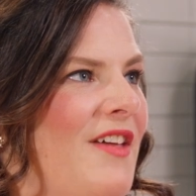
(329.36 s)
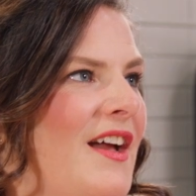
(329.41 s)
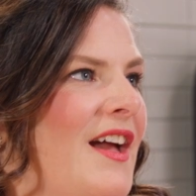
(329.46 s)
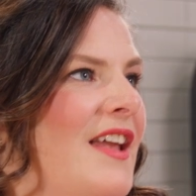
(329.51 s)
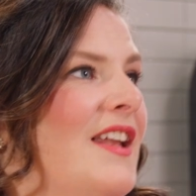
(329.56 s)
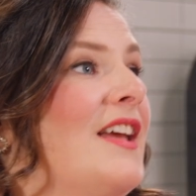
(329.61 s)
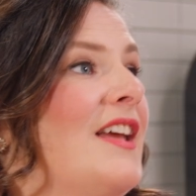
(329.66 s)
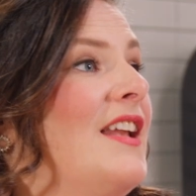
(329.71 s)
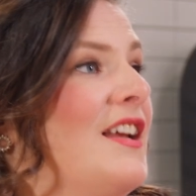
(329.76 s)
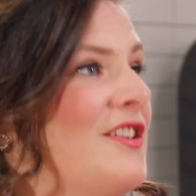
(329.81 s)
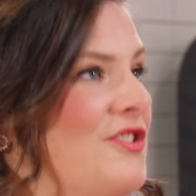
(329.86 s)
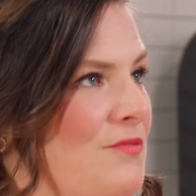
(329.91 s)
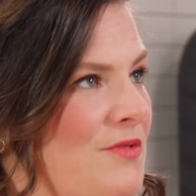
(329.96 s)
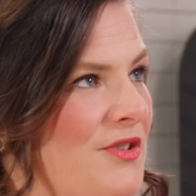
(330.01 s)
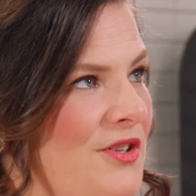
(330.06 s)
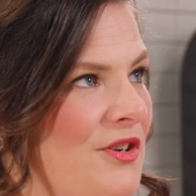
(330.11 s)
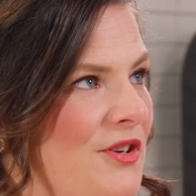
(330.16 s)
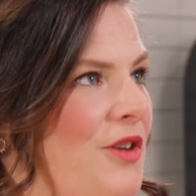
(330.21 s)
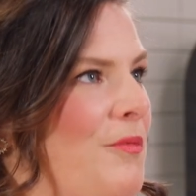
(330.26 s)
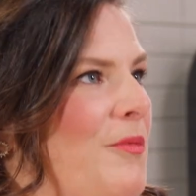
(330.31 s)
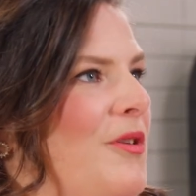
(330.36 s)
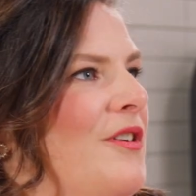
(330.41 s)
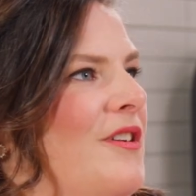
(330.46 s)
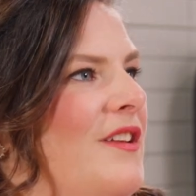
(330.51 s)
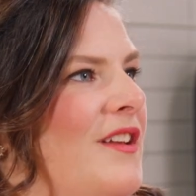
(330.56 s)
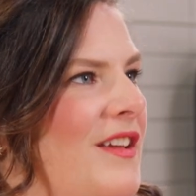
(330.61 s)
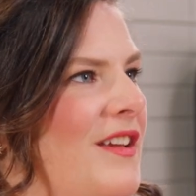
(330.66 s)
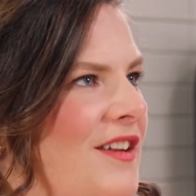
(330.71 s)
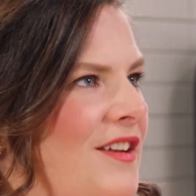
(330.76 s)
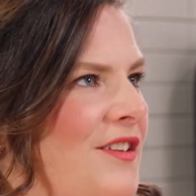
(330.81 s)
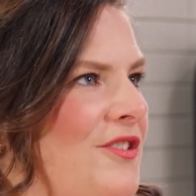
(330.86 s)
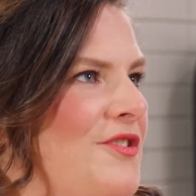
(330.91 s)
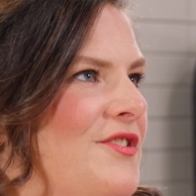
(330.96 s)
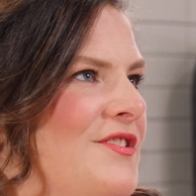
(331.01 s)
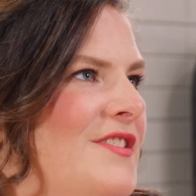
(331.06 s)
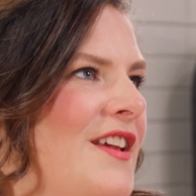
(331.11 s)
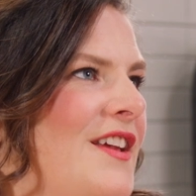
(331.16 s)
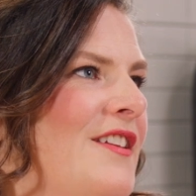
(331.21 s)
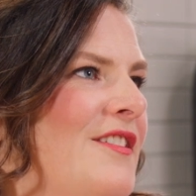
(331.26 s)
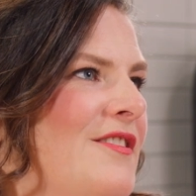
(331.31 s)
that kind of connection with their community and
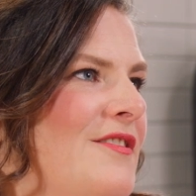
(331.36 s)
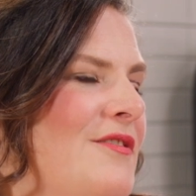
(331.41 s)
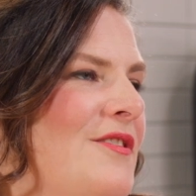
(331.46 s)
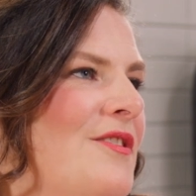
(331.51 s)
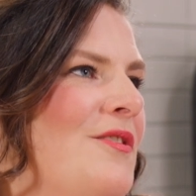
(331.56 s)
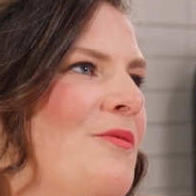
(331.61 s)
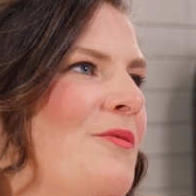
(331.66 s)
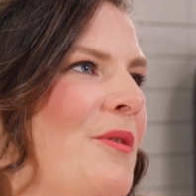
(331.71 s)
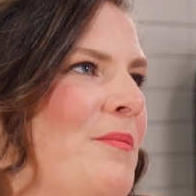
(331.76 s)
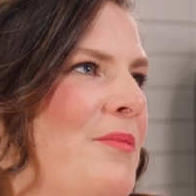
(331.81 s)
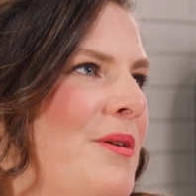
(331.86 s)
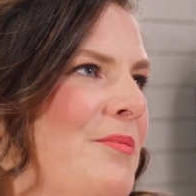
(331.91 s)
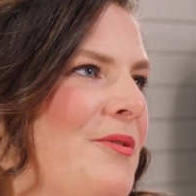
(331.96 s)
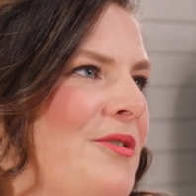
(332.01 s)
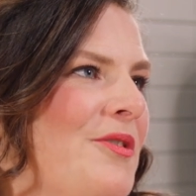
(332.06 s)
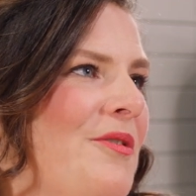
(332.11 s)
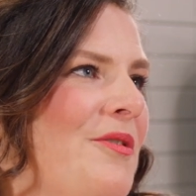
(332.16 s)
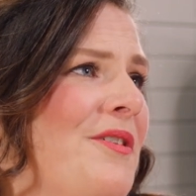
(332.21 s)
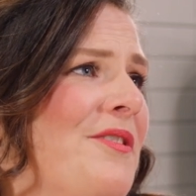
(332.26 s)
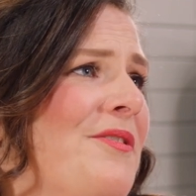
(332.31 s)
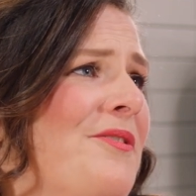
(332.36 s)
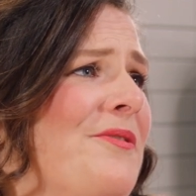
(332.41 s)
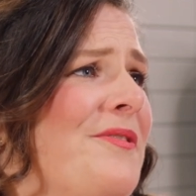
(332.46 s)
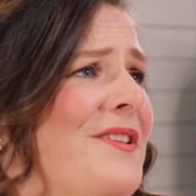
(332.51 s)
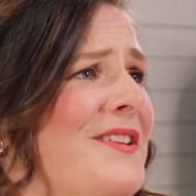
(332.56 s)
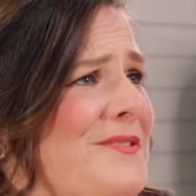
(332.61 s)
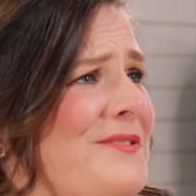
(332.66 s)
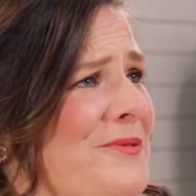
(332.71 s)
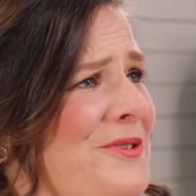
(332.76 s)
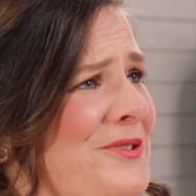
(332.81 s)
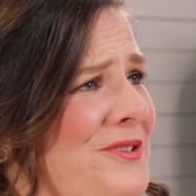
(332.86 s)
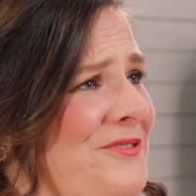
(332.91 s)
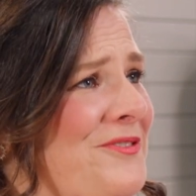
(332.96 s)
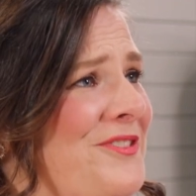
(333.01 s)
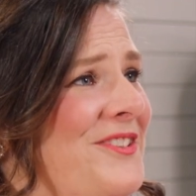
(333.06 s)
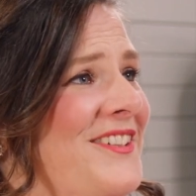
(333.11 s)
understand, you know, what people are going through. That's wonderful.